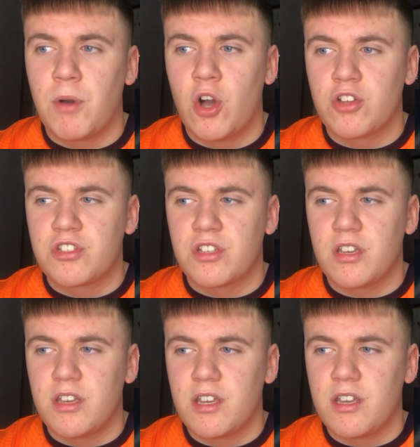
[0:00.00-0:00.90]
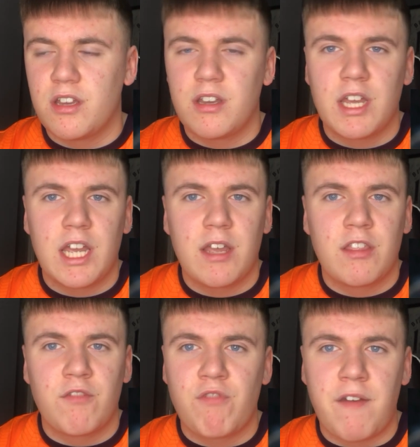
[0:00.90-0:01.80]
but
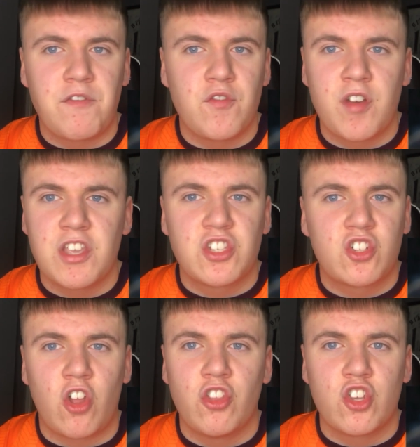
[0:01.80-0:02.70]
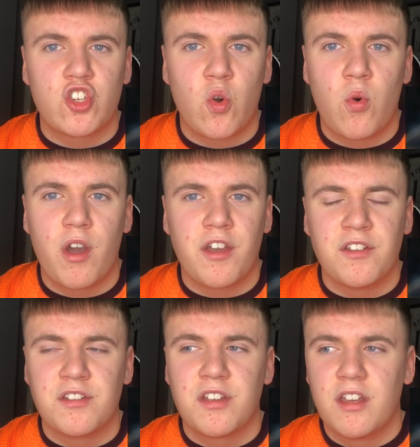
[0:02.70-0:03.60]
the referee stunned the show,
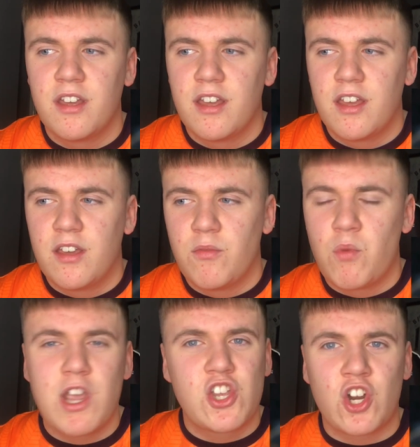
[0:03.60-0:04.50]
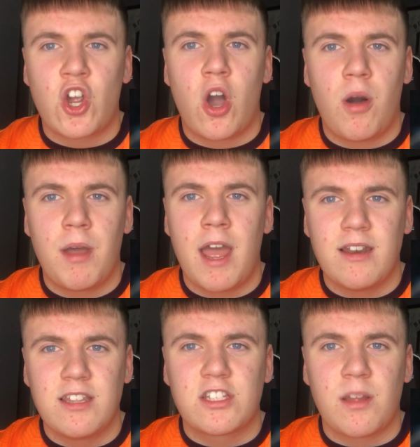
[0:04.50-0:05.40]
and we should have got
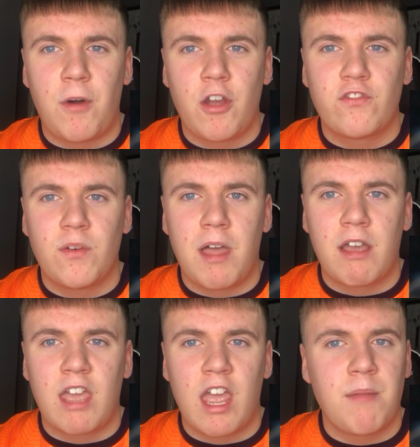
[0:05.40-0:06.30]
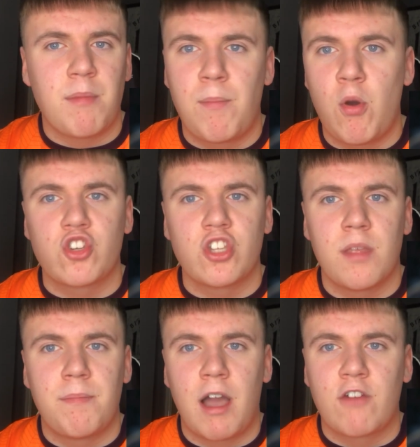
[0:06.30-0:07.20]
at least a point from that game, a push in
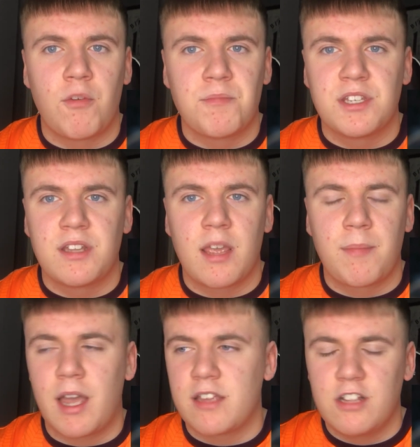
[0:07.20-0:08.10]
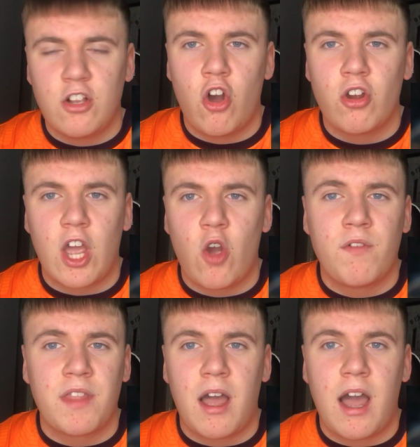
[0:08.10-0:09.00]
the back from Sidibe. I still can't get
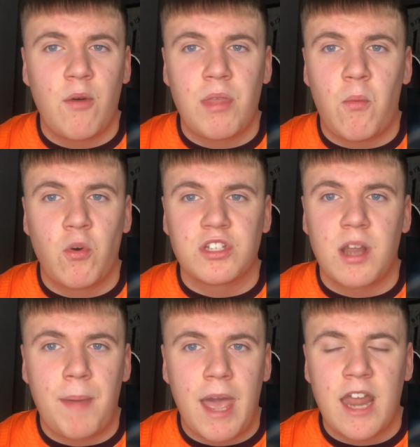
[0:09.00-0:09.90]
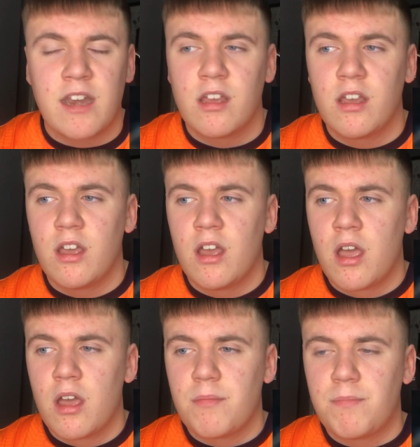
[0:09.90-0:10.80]
over that, how that wasn't a pen.
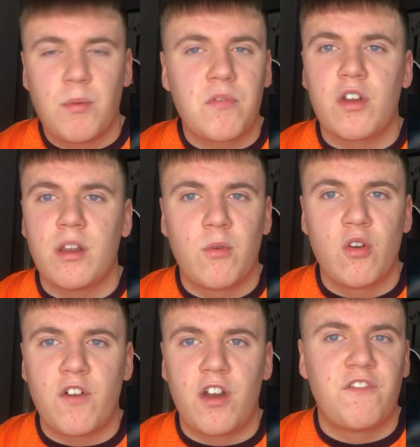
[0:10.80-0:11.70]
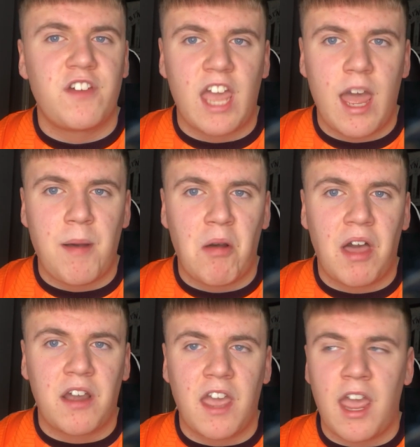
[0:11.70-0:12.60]
But we've got to move on and forget about
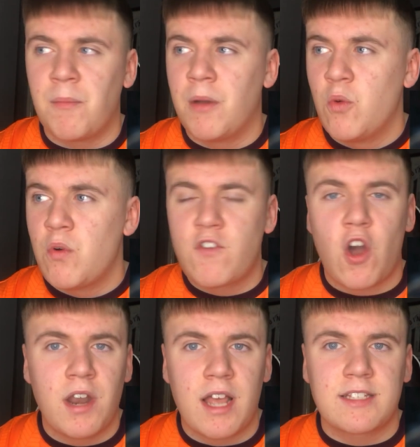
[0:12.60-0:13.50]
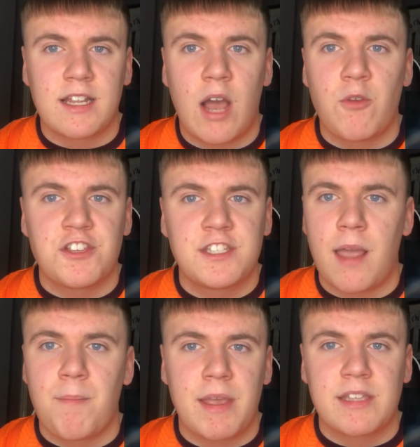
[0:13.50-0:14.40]
that game. We've got Leicester now, the
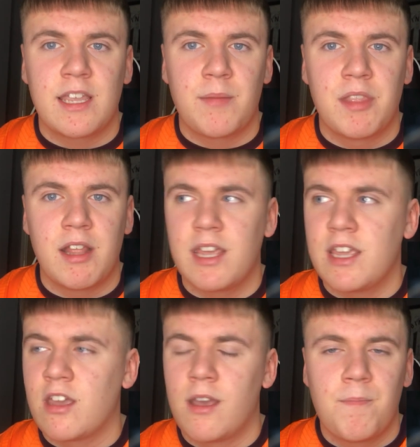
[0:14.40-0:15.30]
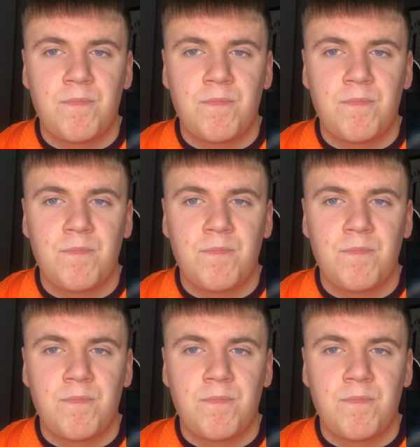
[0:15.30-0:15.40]
second best team in the league.